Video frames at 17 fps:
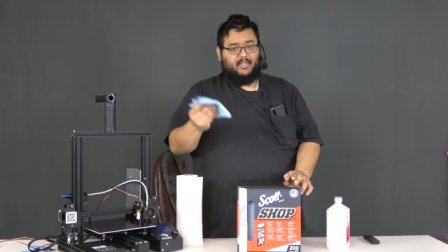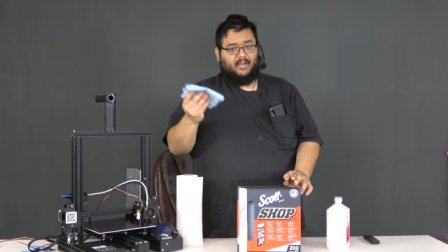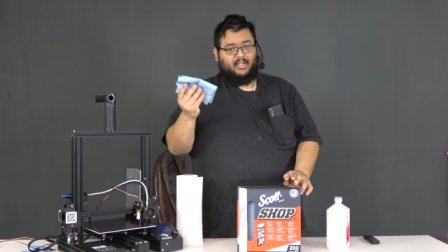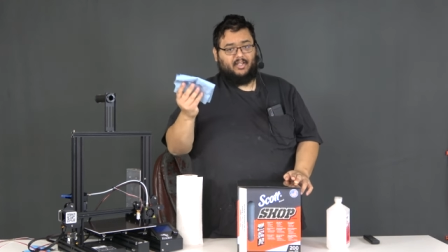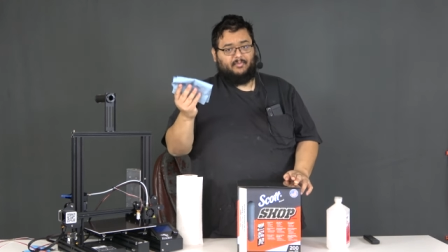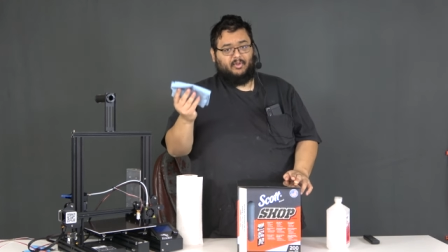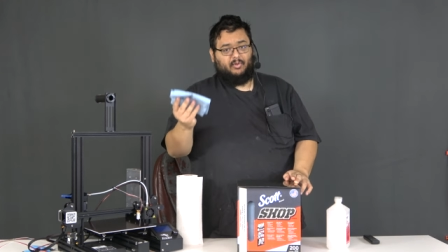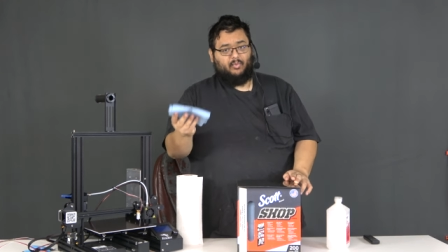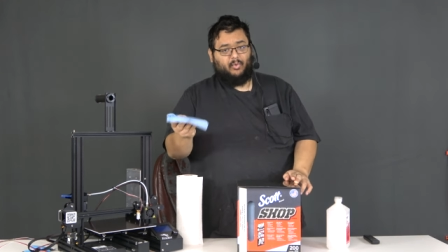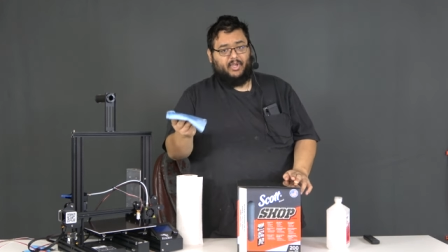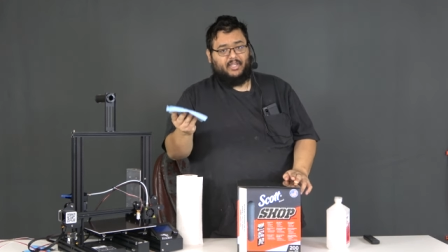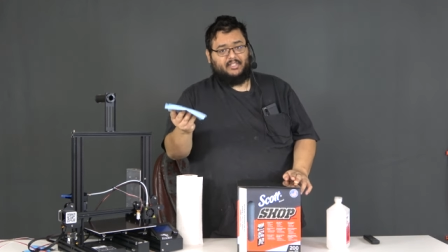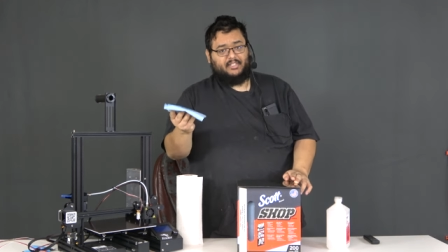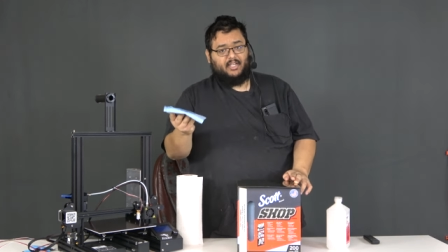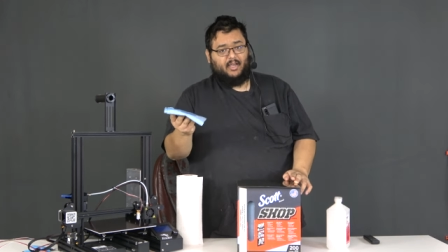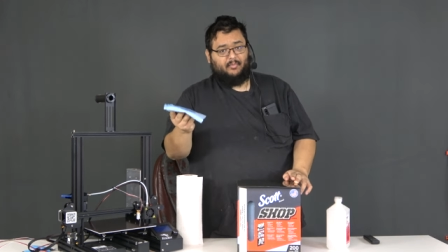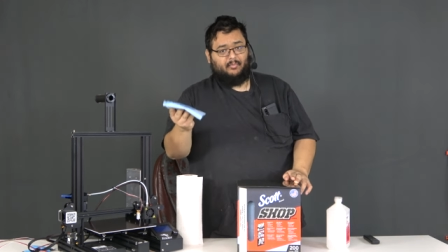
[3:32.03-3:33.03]
that it can be
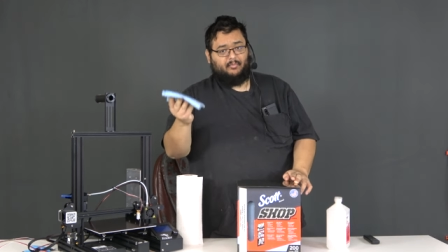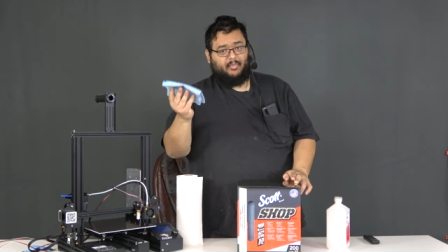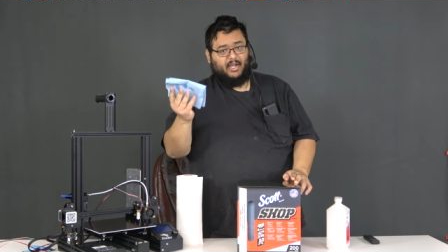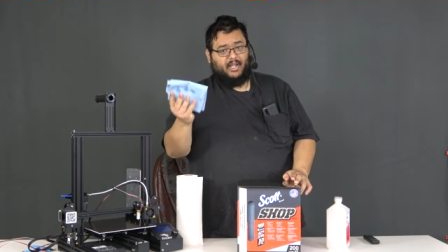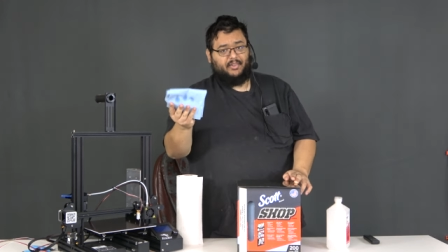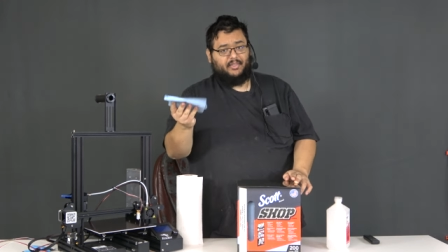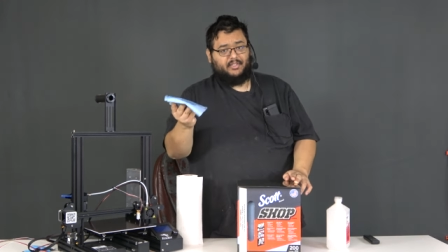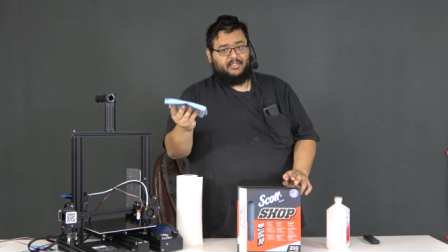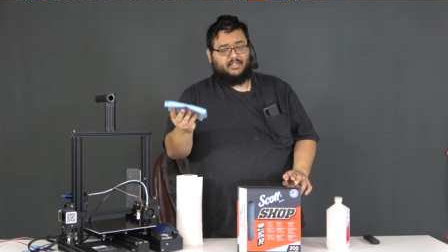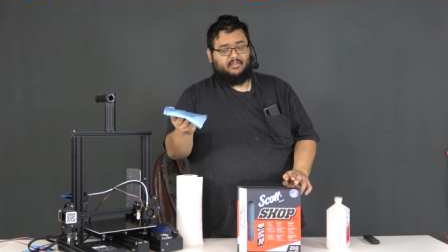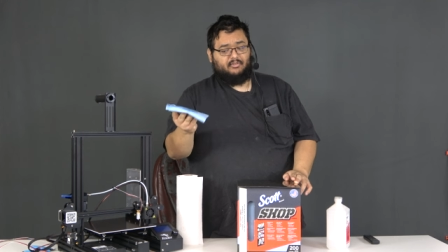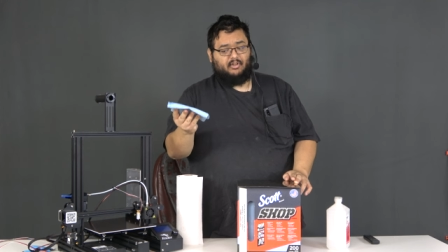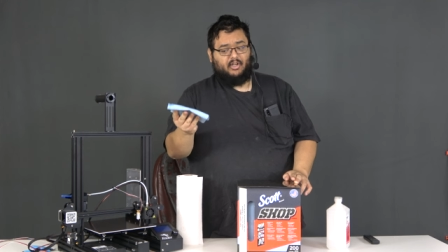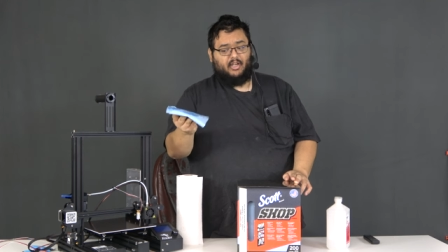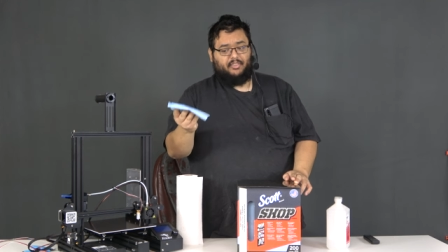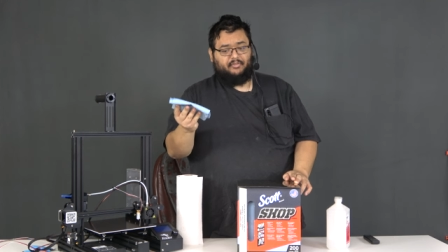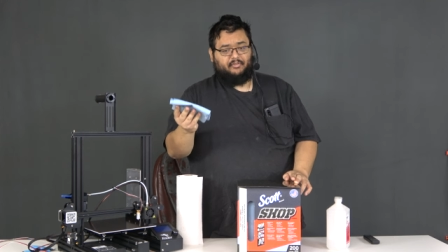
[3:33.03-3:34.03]
wicked up by this
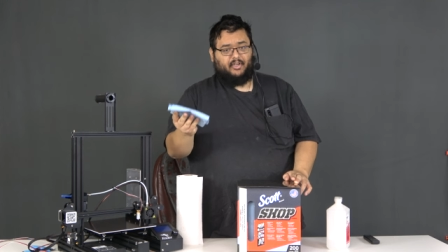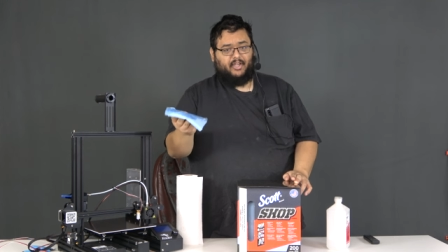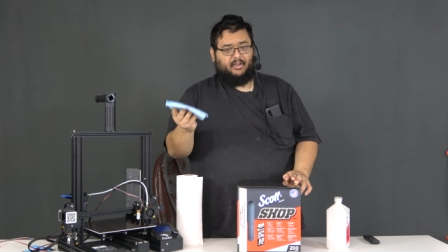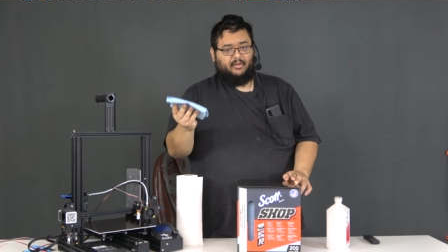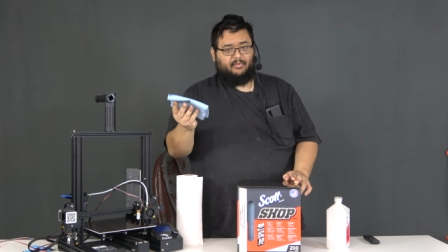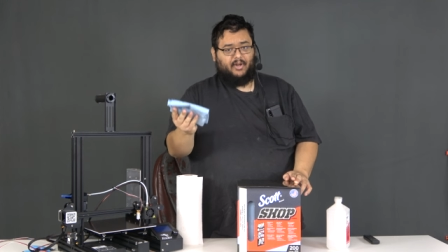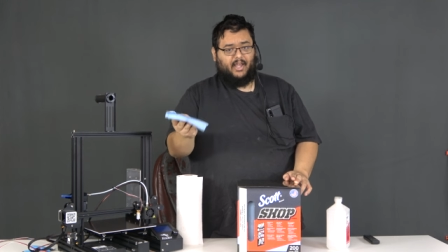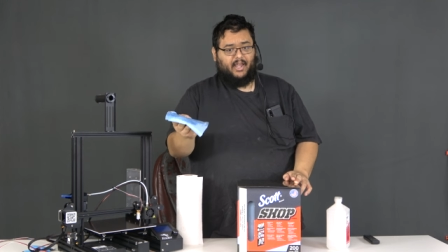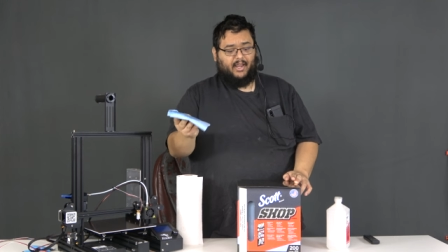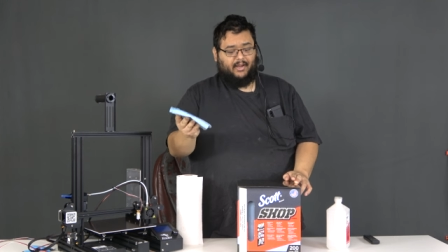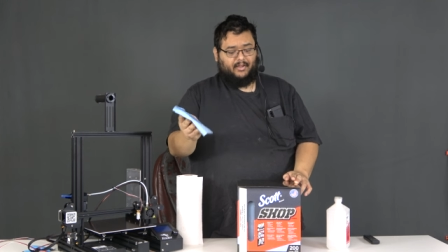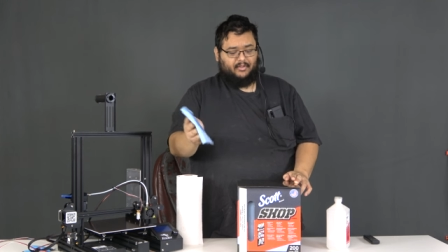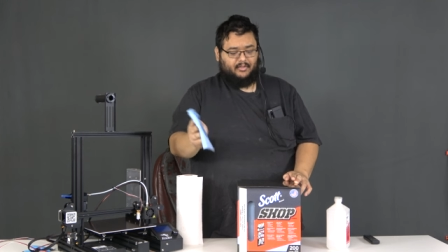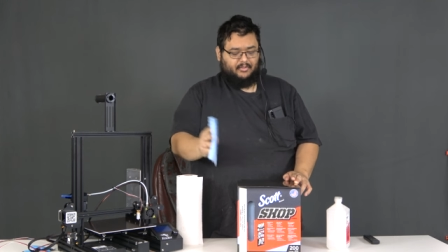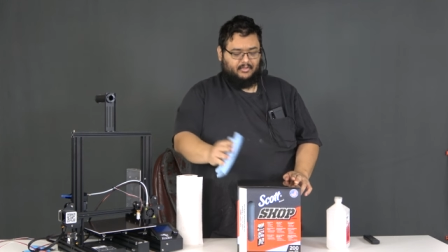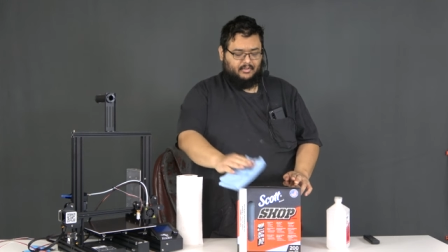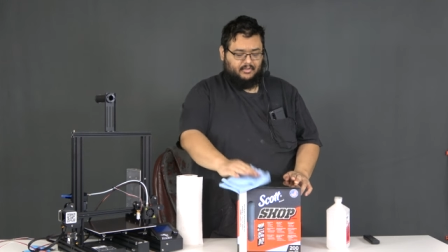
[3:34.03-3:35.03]
cloth-like rag.